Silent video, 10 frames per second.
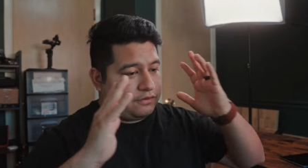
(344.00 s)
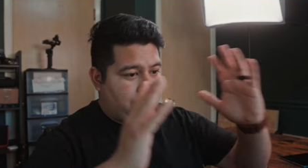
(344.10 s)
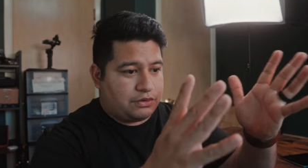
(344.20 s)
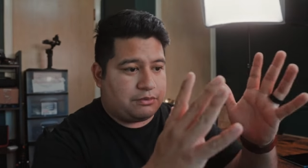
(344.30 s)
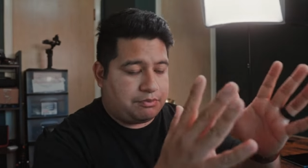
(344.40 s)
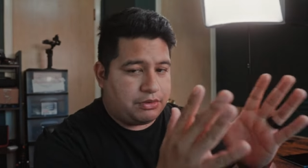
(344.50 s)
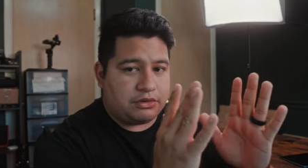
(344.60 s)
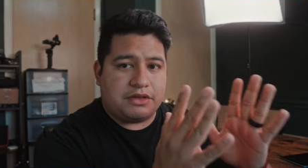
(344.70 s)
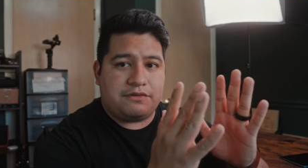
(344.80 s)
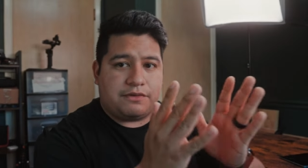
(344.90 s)

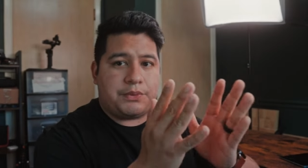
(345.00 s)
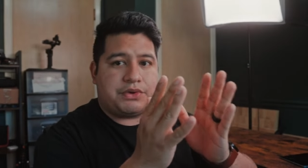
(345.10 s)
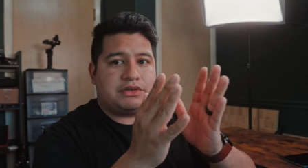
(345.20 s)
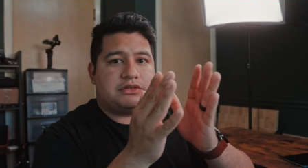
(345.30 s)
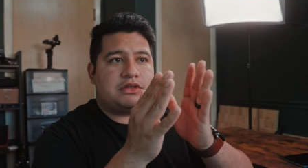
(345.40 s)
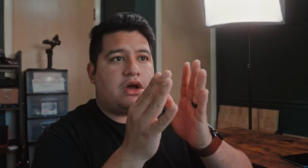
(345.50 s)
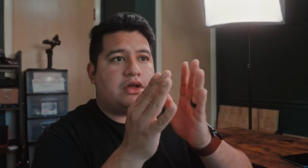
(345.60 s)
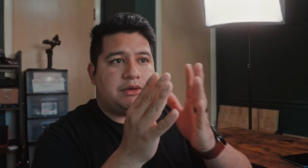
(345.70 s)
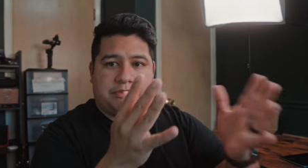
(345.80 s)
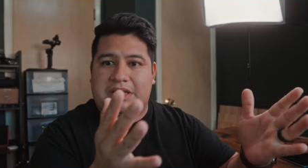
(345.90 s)
purely focused
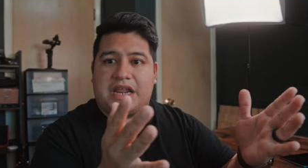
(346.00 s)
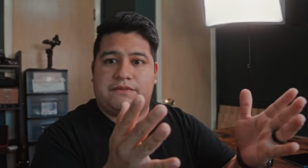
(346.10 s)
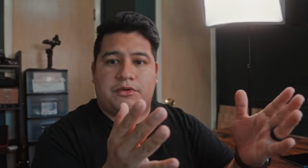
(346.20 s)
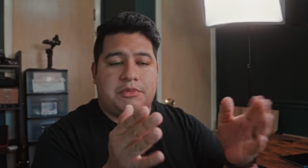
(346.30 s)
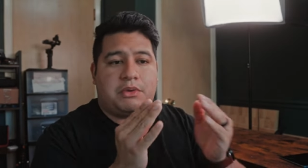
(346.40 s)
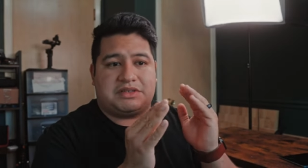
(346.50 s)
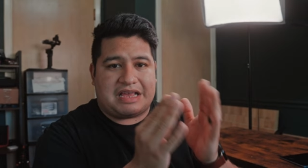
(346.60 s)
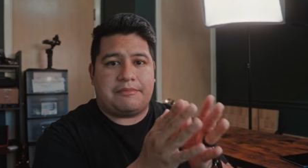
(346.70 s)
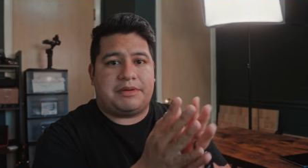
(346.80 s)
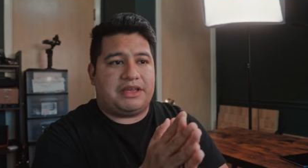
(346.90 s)
on the platform and what's
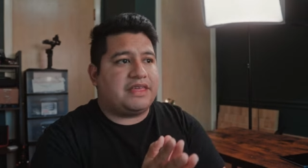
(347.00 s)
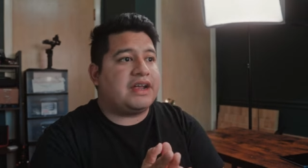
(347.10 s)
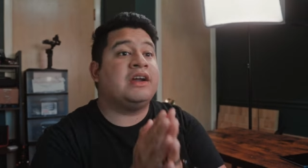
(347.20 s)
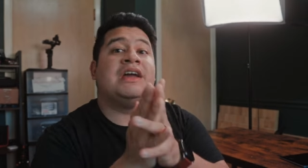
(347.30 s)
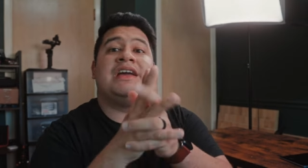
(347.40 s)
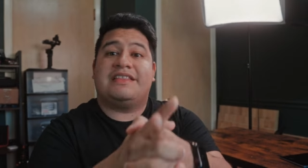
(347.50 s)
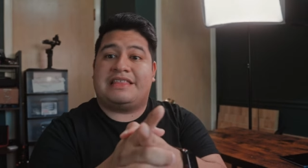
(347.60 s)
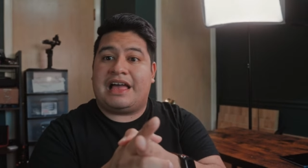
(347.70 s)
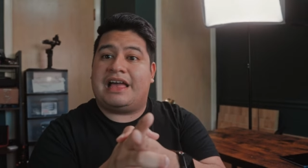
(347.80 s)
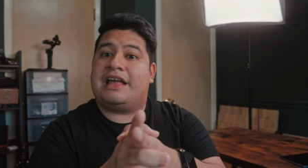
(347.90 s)
happening there,
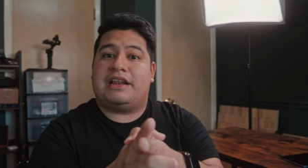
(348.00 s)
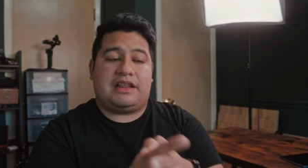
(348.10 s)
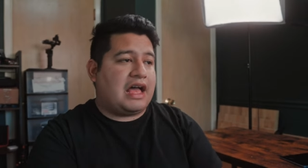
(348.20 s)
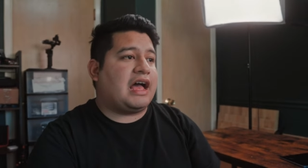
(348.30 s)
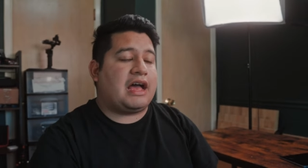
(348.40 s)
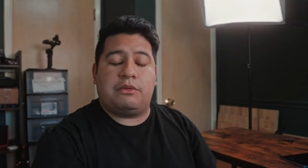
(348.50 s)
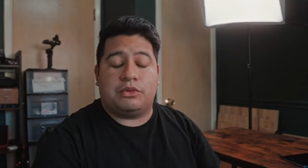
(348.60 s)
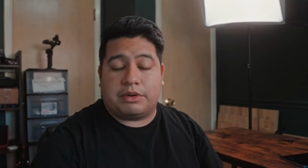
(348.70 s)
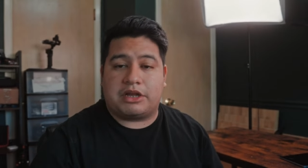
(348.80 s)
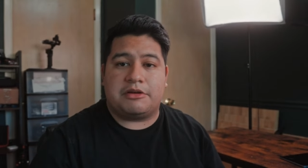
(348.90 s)
that I
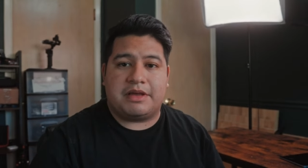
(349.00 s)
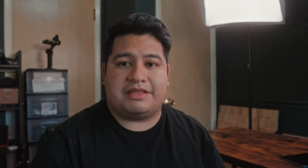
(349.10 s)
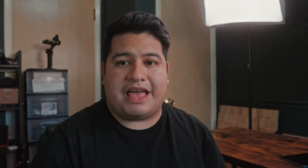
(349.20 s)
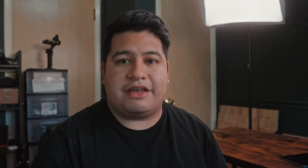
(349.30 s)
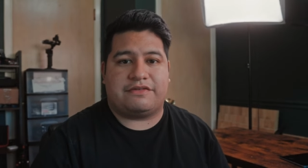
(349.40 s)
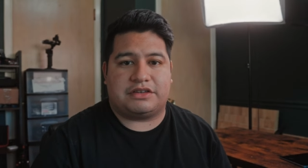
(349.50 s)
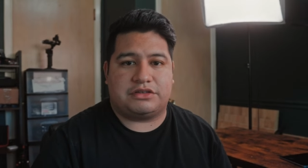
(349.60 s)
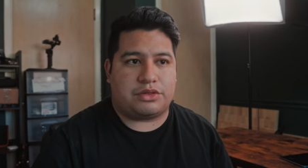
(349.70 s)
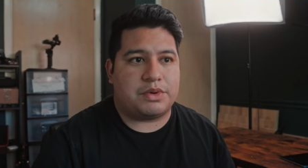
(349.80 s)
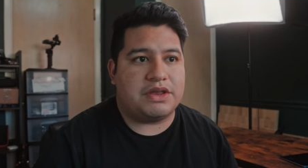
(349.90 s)
would recommend the
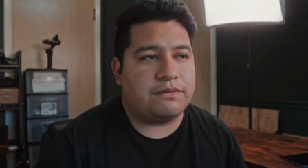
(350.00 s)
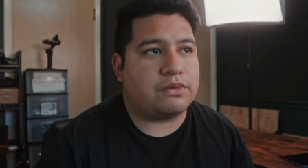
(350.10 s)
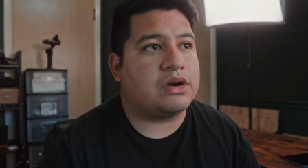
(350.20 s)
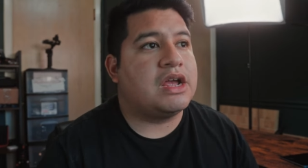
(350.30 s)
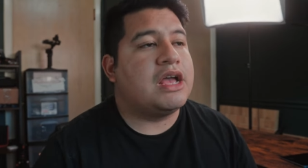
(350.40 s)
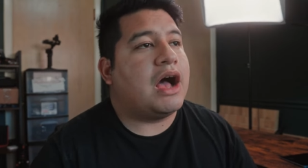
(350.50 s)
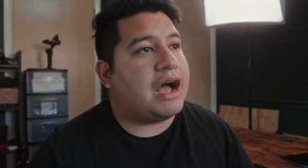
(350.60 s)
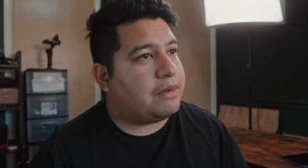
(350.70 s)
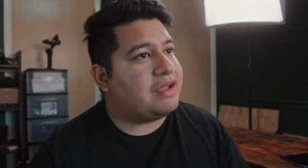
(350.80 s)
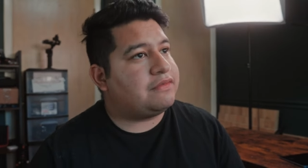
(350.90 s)
FX3 for.
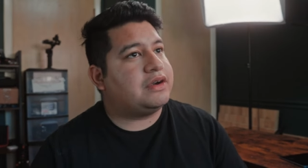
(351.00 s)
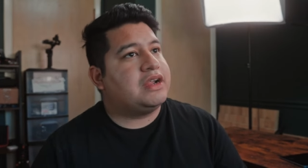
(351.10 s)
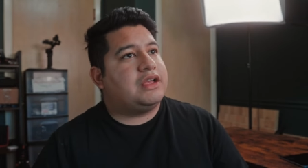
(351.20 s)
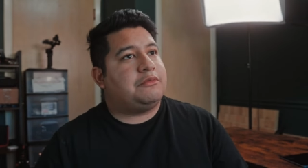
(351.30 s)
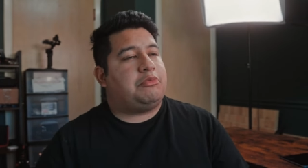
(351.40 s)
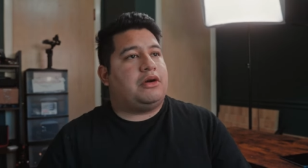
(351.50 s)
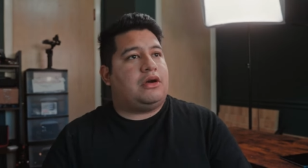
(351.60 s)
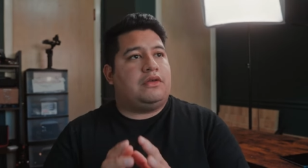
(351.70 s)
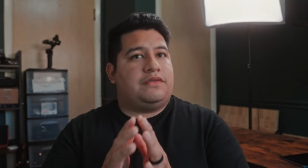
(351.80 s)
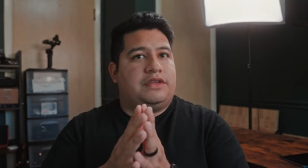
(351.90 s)
However, part
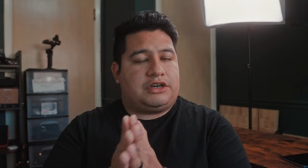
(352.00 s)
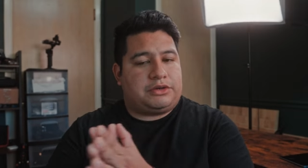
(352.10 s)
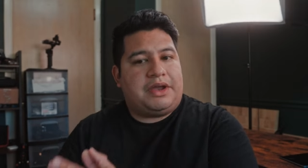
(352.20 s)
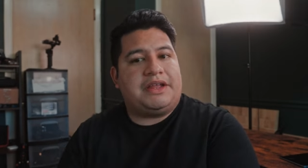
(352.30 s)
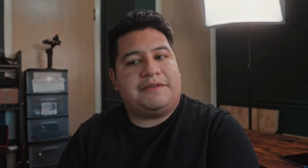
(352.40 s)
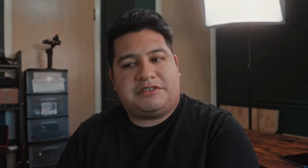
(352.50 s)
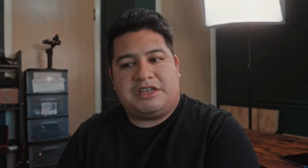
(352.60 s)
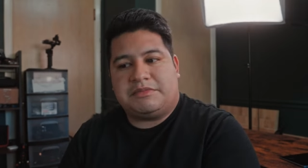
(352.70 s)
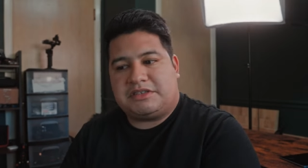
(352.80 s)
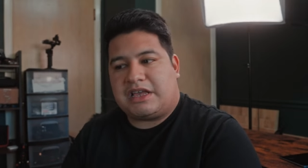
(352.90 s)
on the creative
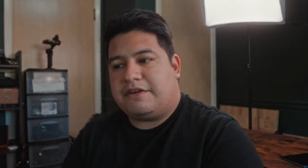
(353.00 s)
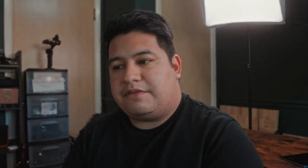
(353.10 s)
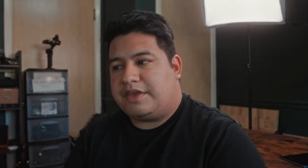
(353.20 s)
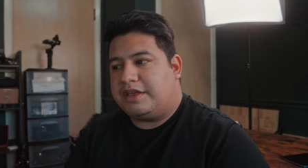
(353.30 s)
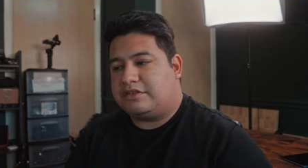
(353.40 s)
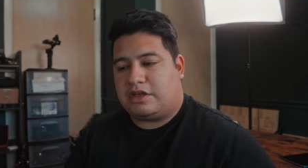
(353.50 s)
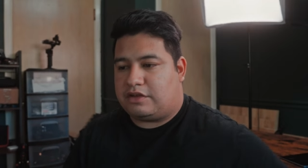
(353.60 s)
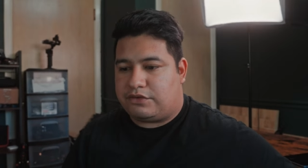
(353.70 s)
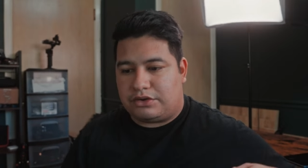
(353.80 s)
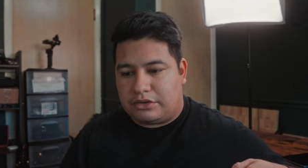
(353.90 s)
team side of things. So
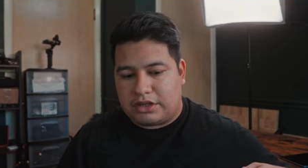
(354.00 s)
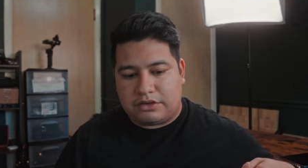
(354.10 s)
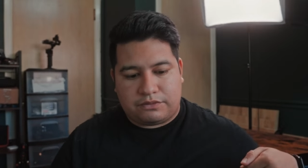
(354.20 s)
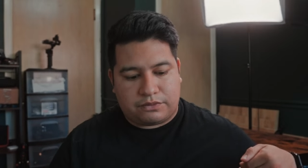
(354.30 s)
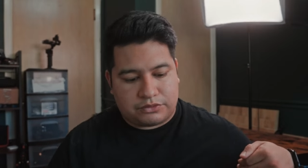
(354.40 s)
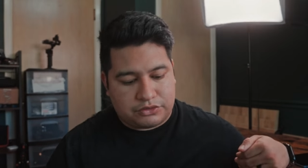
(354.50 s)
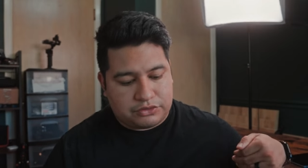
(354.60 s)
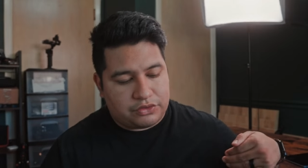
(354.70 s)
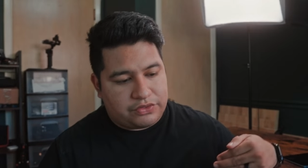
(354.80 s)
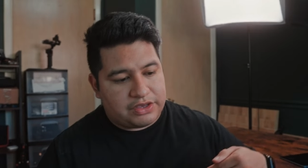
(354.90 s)
if you're looking for, to
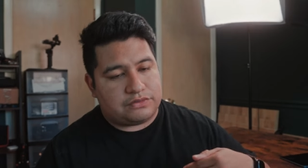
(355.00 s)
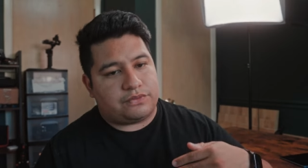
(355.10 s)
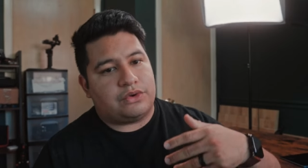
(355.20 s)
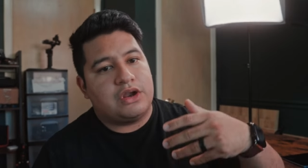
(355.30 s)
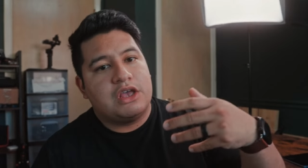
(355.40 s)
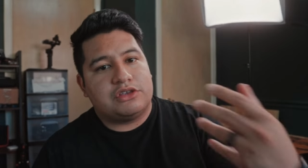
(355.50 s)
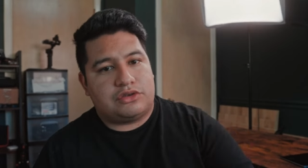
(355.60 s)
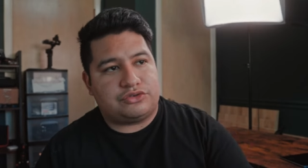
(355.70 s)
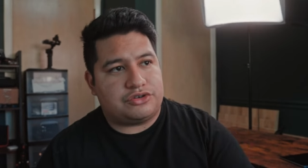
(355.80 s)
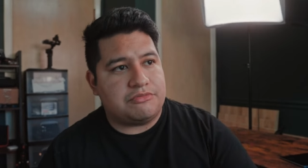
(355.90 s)
do things for
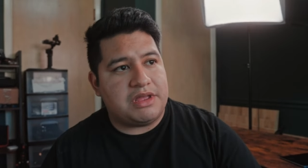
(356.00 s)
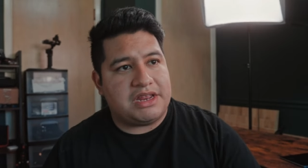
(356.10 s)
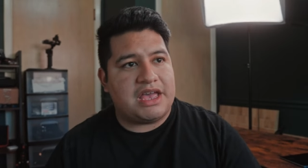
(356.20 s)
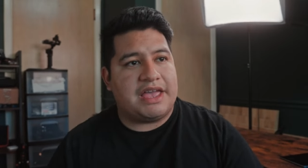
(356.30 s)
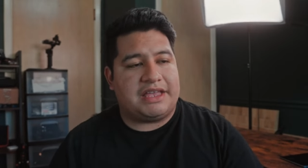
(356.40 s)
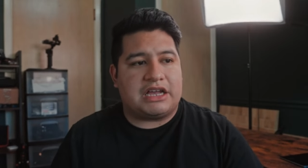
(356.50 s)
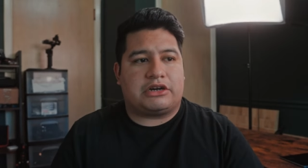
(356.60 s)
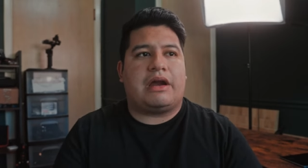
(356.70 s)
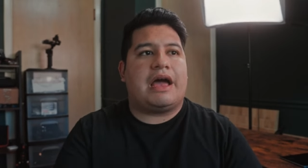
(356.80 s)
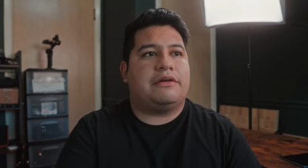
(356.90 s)
social media and get
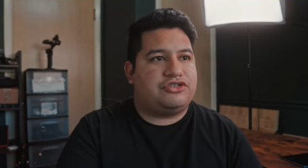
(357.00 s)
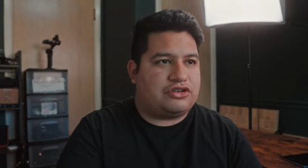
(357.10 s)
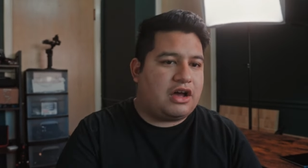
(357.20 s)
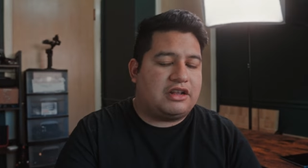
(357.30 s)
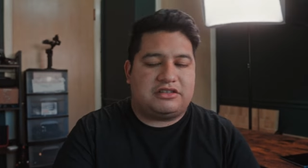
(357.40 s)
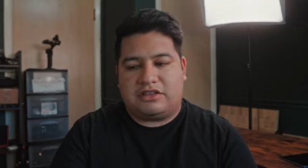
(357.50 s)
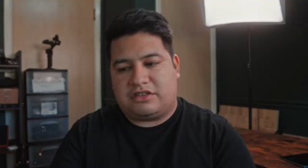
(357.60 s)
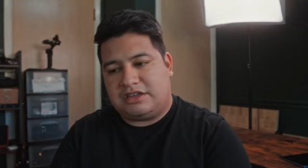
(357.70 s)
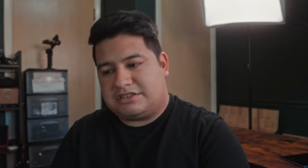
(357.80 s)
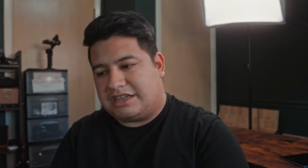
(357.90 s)
crowd shots and
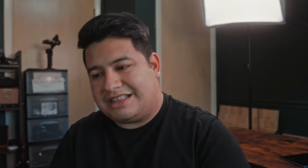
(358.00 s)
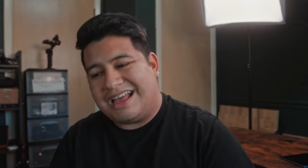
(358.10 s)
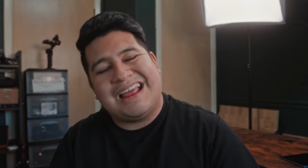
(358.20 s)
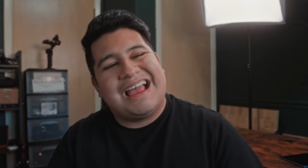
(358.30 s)
things like that,